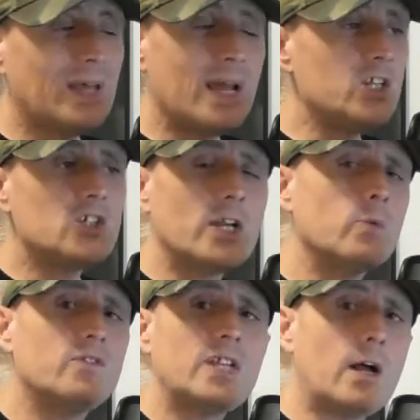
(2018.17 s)
But without any
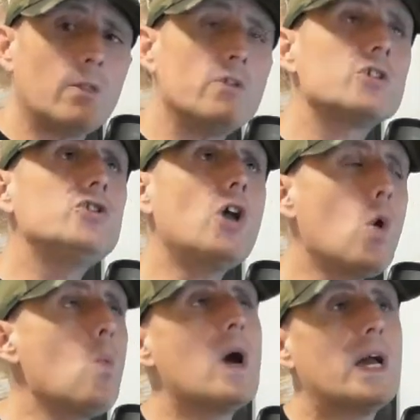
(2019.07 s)
shadow of a doubt, there is
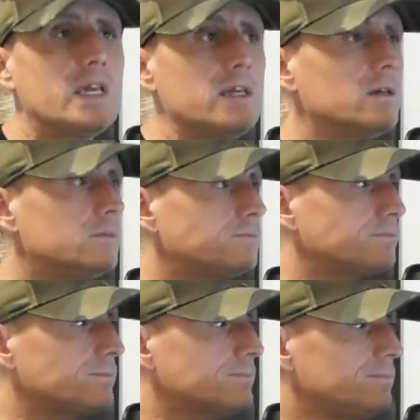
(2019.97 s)
no way
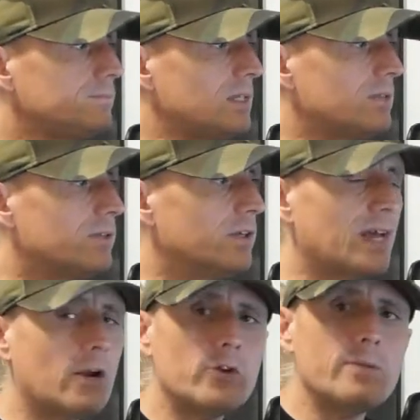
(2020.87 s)

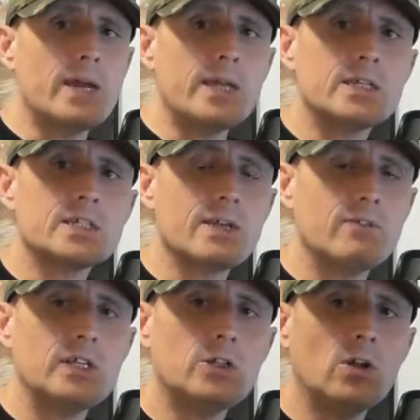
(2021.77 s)
that that remake is
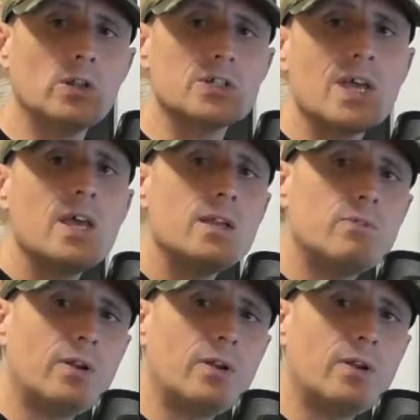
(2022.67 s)
seventy dollars.